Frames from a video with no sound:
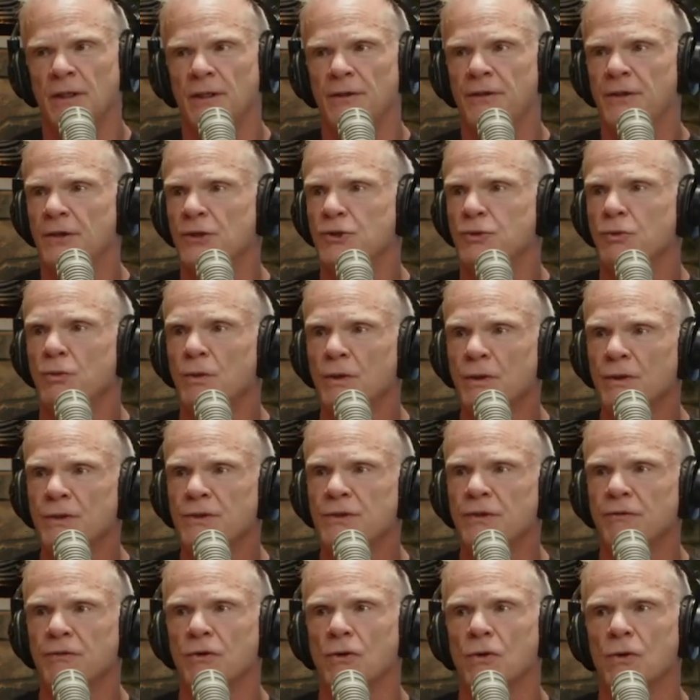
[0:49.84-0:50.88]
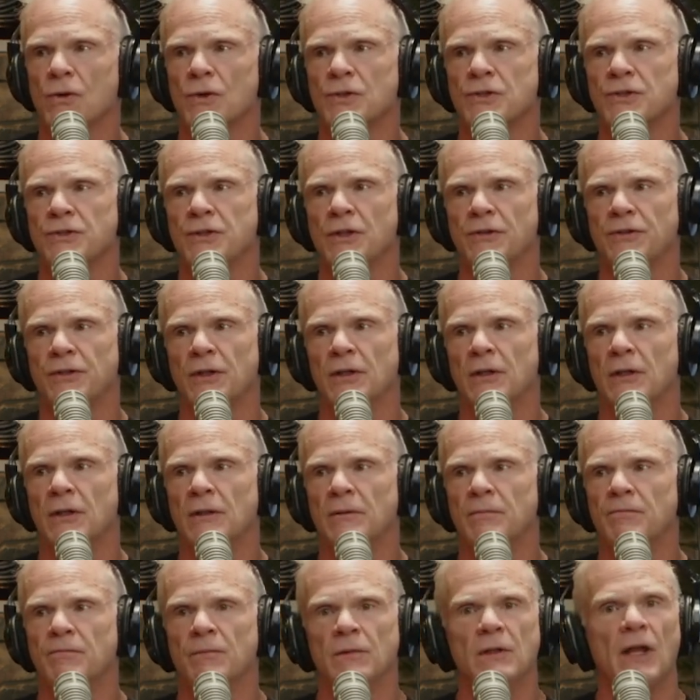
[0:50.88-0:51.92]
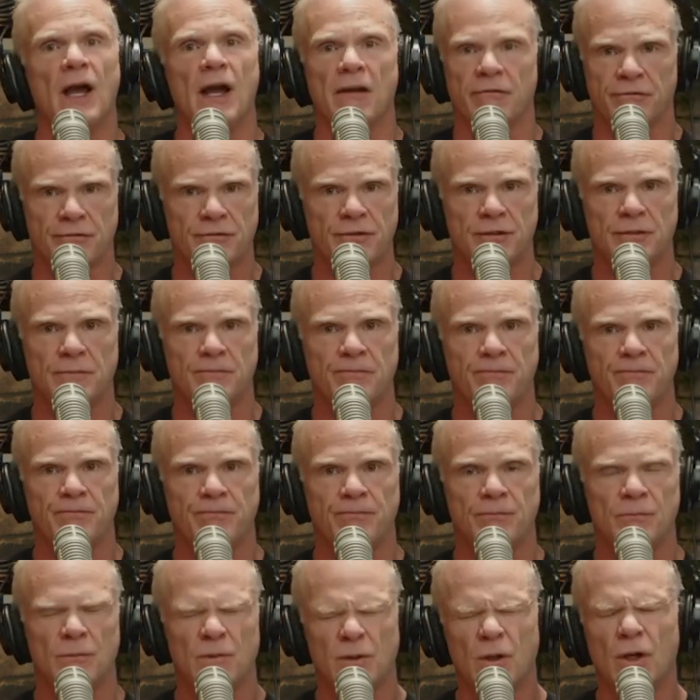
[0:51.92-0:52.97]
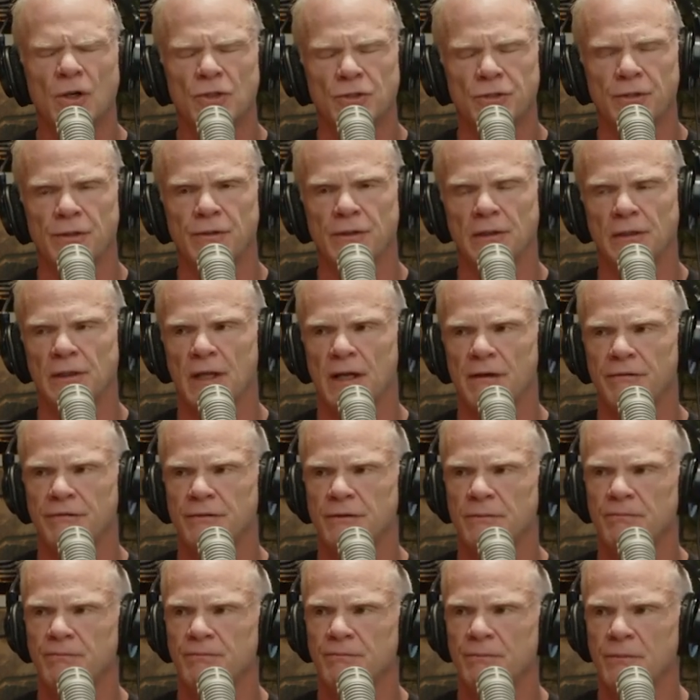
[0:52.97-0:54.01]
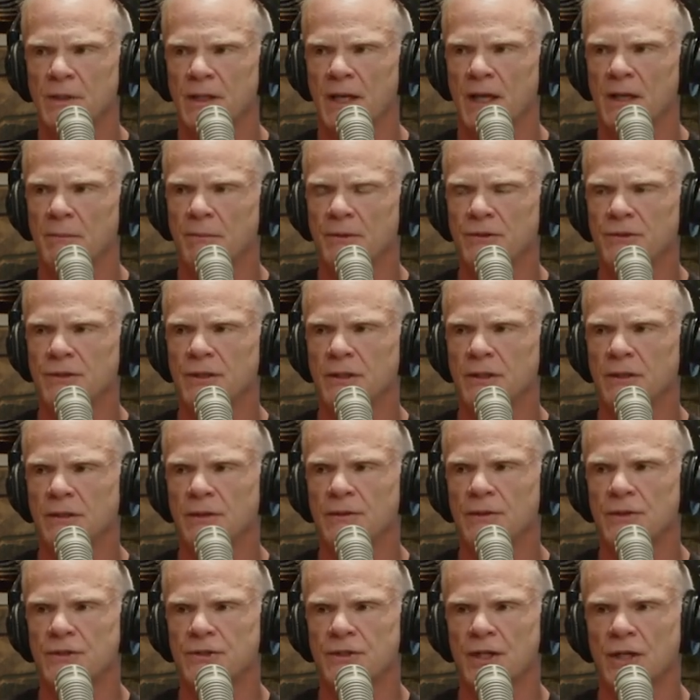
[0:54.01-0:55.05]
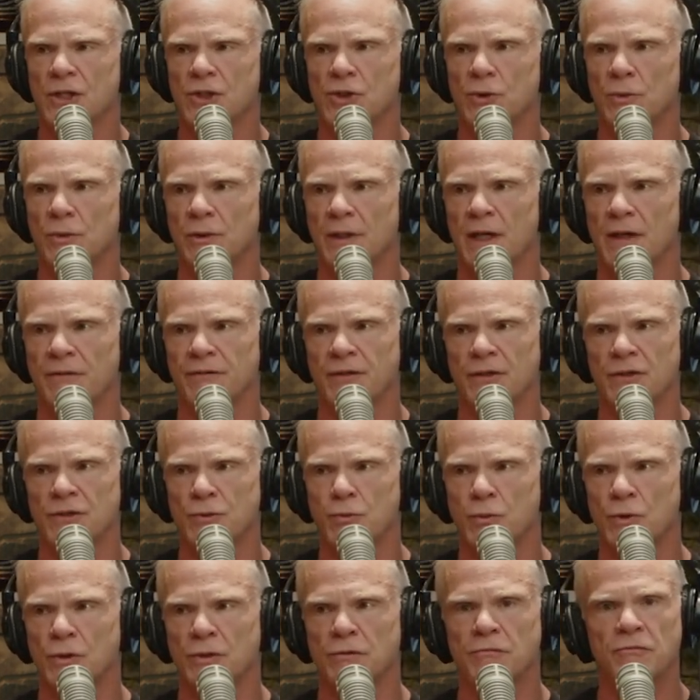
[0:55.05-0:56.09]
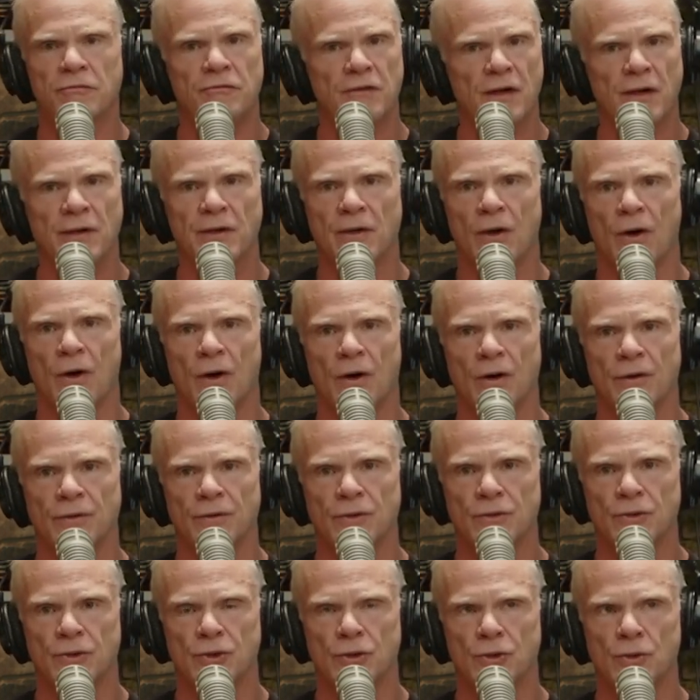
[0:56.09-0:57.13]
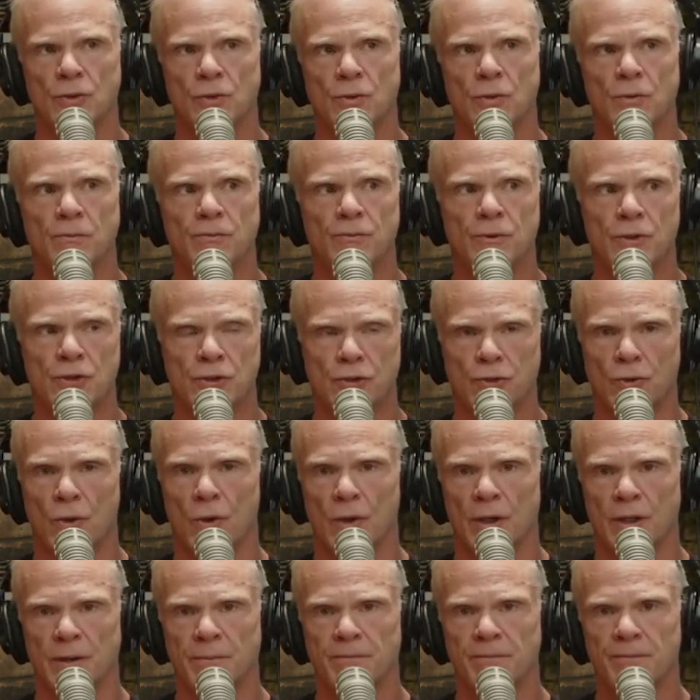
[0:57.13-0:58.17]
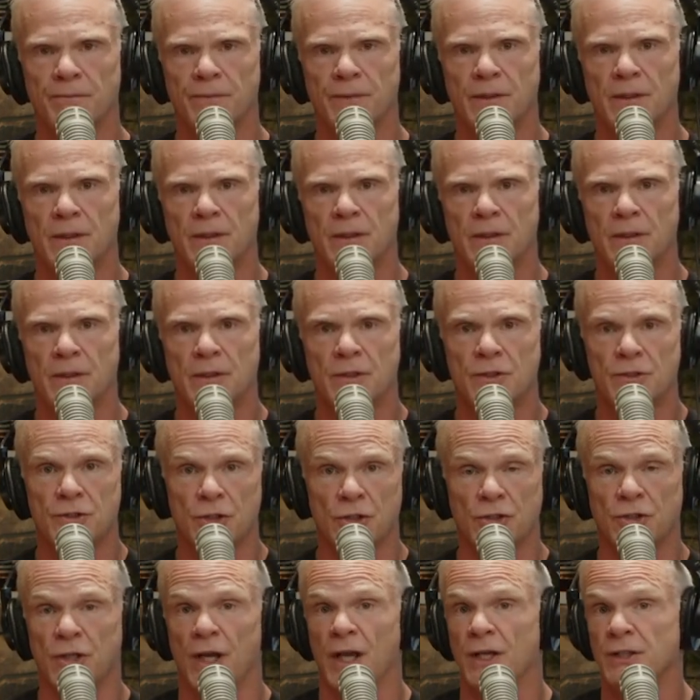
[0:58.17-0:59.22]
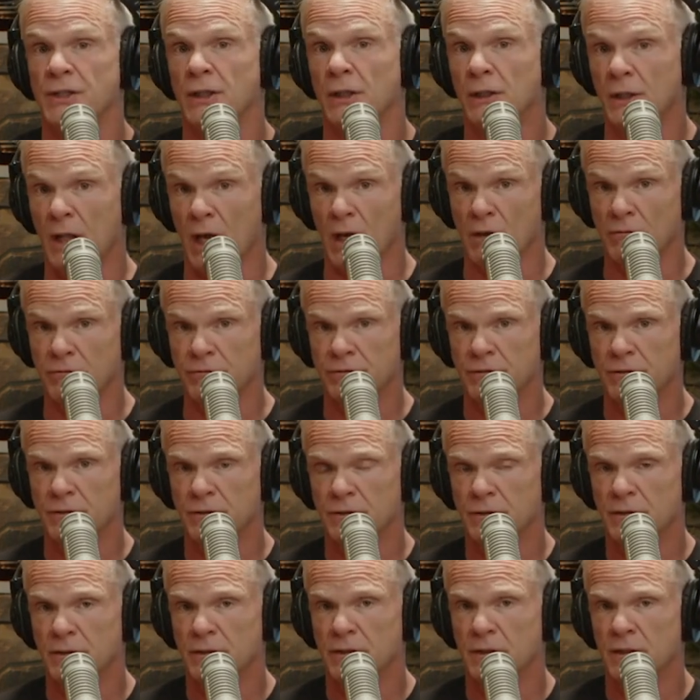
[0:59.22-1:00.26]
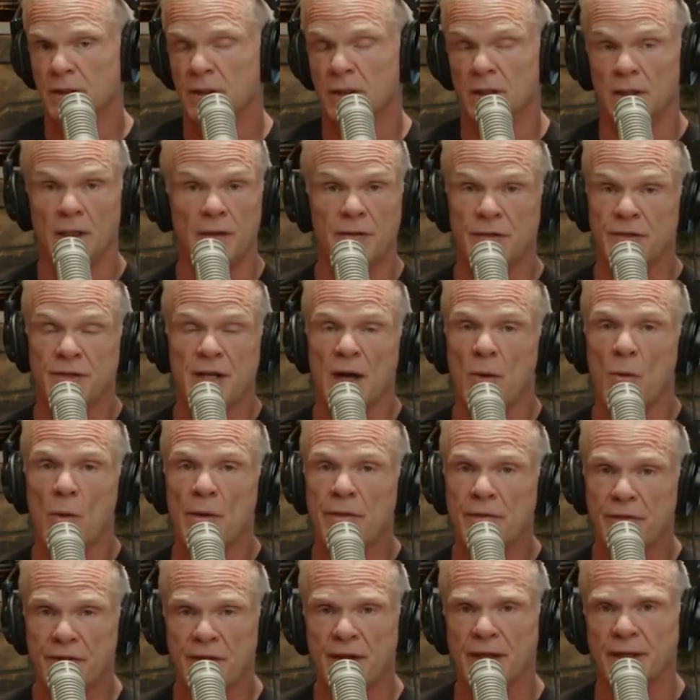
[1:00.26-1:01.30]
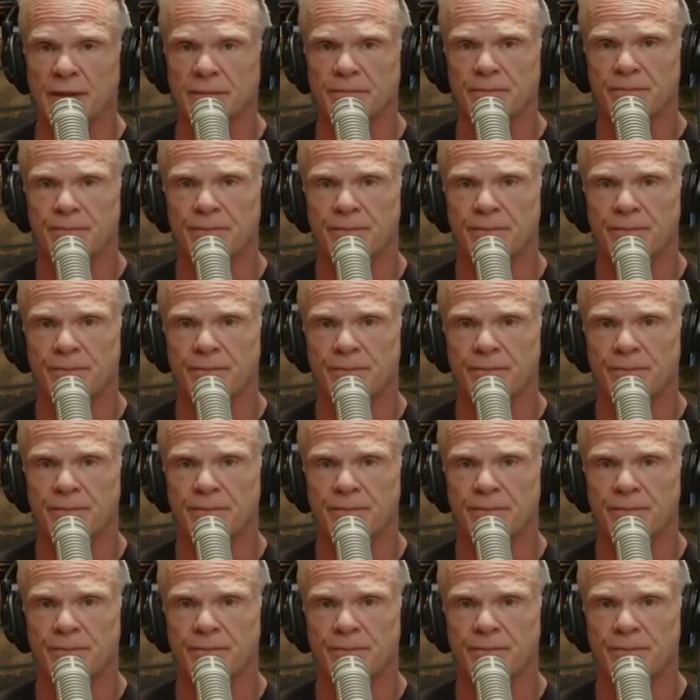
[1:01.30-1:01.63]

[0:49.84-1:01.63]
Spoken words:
There's words, of course, that the left, largely the left, and particularly the sexual left, has worked very hard to destroy, such as love. Love is not one thing.